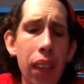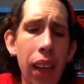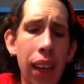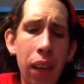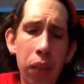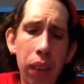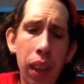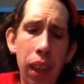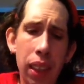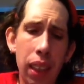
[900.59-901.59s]
And I've
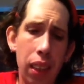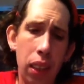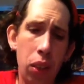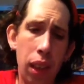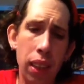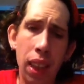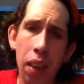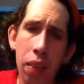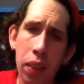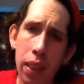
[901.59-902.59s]
realized that the stress
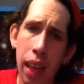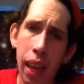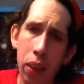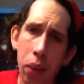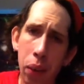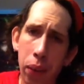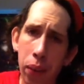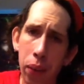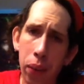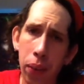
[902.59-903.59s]
levels that I go
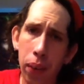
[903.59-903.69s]
through